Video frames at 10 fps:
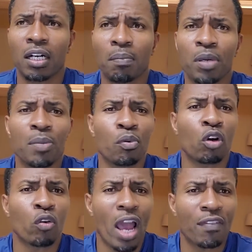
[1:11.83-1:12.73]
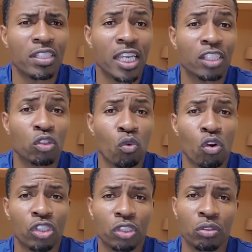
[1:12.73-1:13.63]
People will gravitate
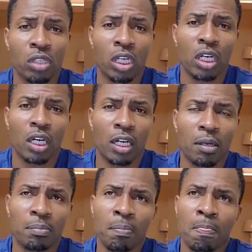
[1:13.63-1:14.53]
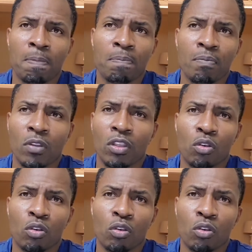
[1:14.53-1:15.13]
towards you. You